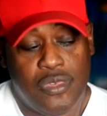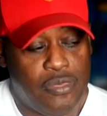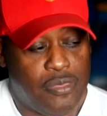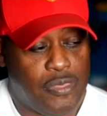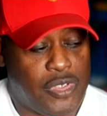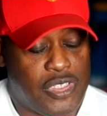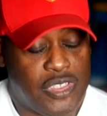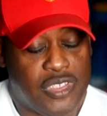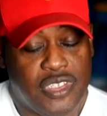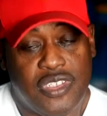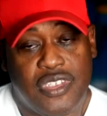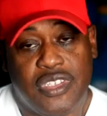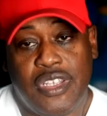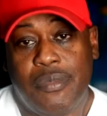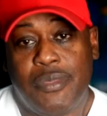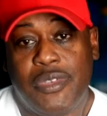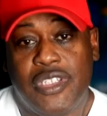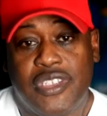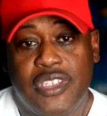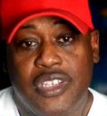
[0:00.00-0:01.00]
What is the
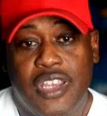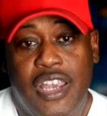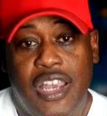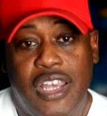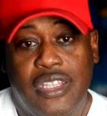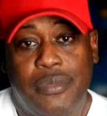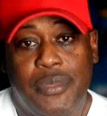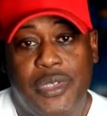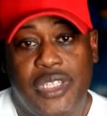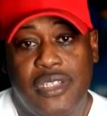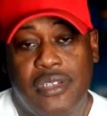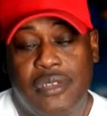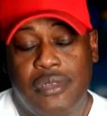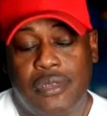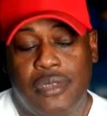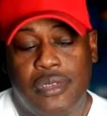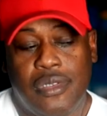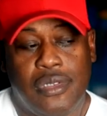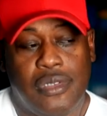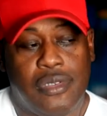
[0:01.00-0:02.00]
stimulus economy?
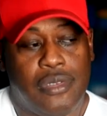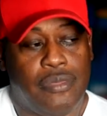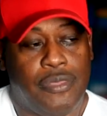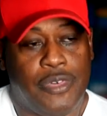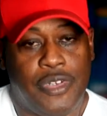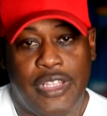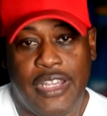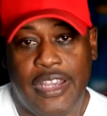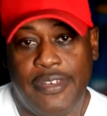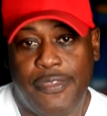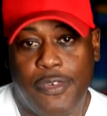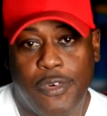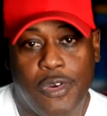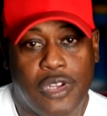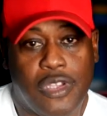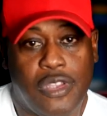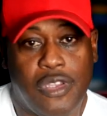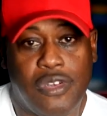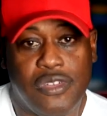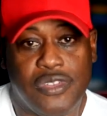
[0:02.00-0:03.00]
We're not
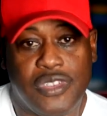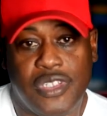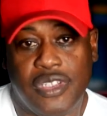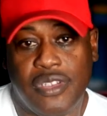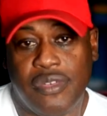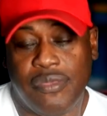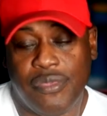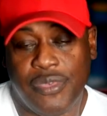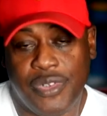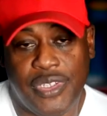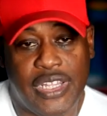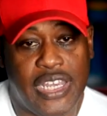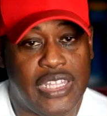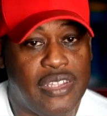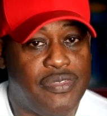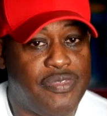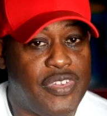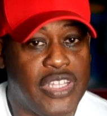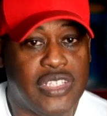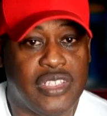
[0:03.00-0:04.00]
foreclosing. We're not
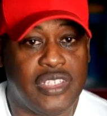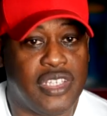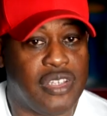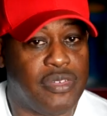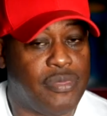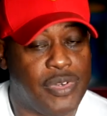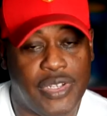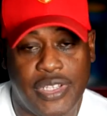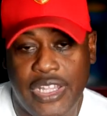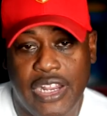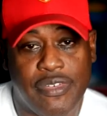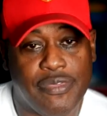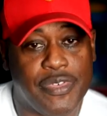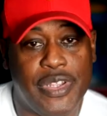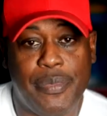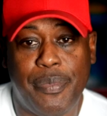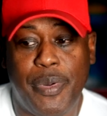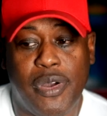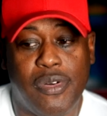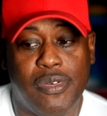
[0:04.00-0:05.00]
evicting. We're not
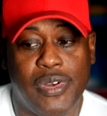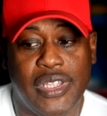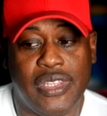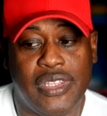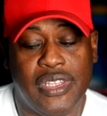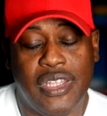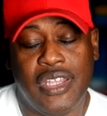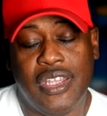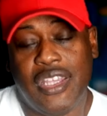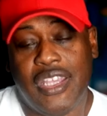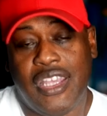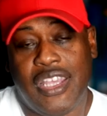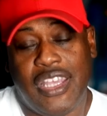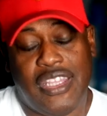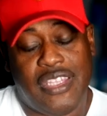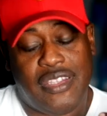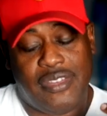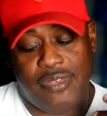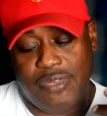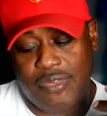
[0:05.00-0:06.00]
repoing.
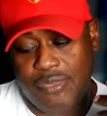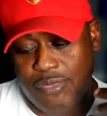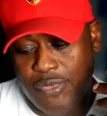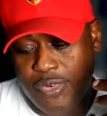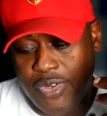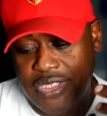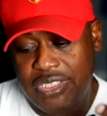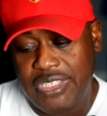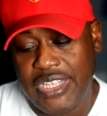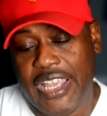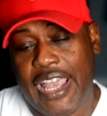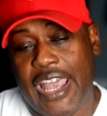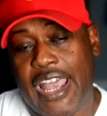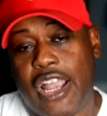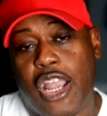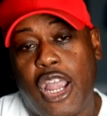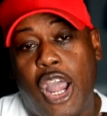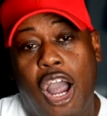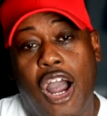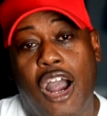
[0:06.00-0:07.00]
And once they
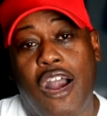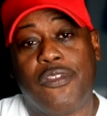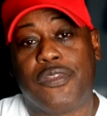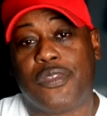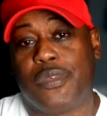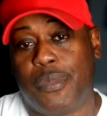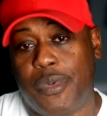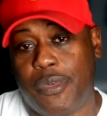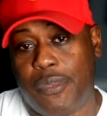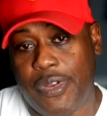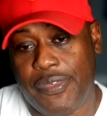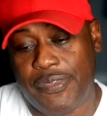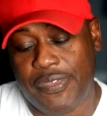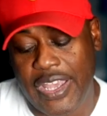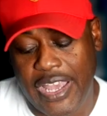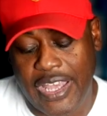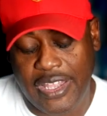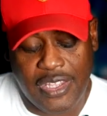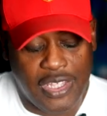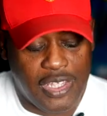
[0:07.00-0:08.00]
got comfortable with
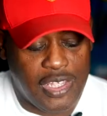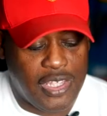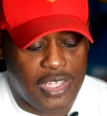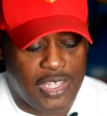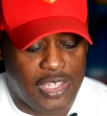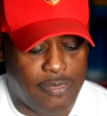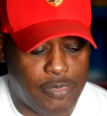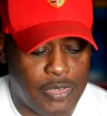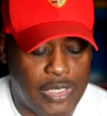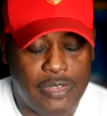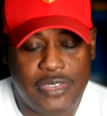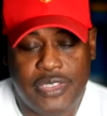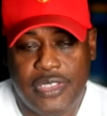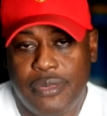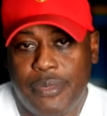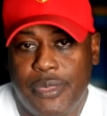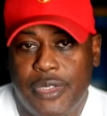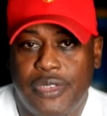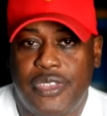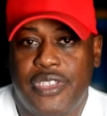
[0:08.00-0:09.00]
that, and when I was in
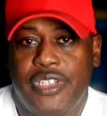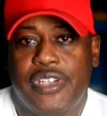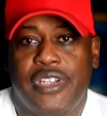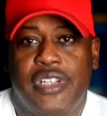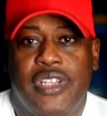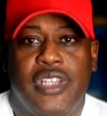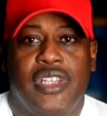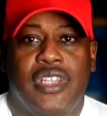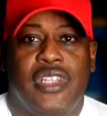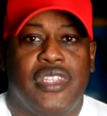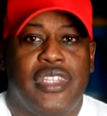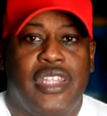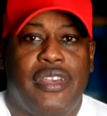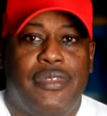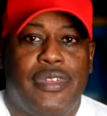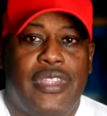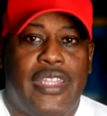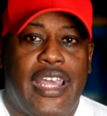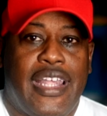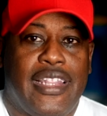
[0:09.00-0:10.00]
the military, they
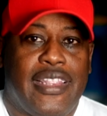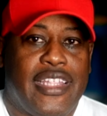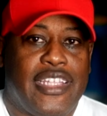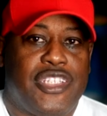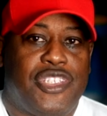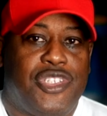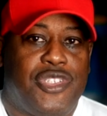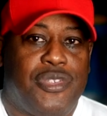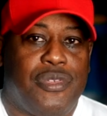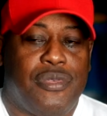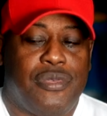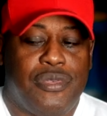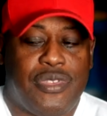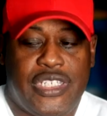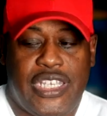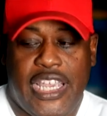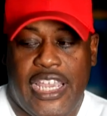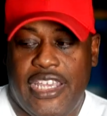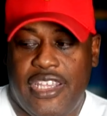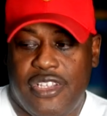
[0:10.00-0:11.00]
would not let you
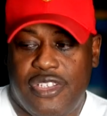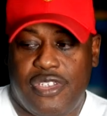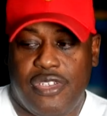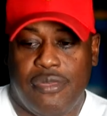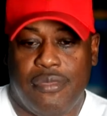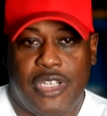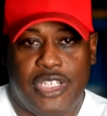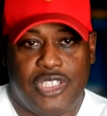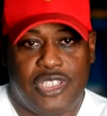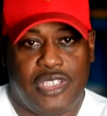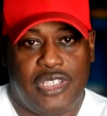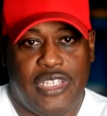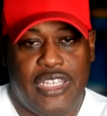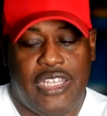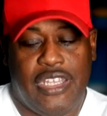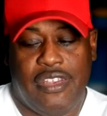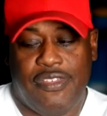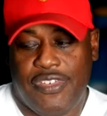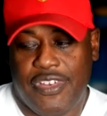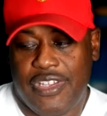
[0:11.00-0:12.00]
take too much
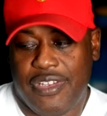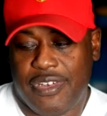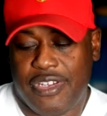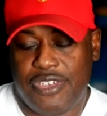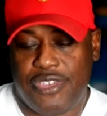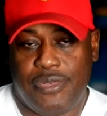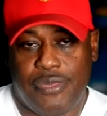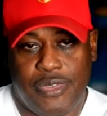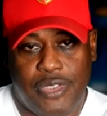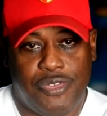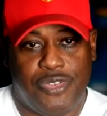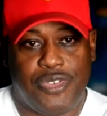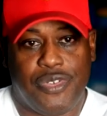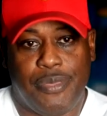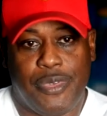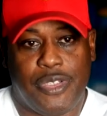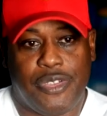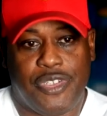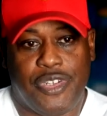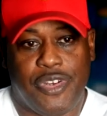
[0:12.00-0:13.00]
leave because you would lose your
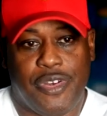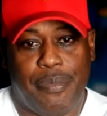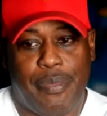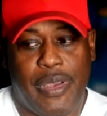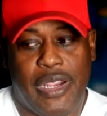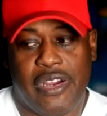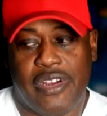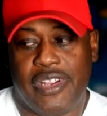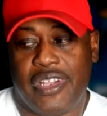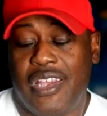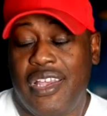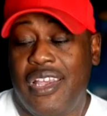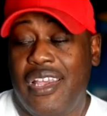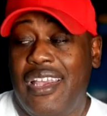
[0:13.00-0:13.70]
military bearing.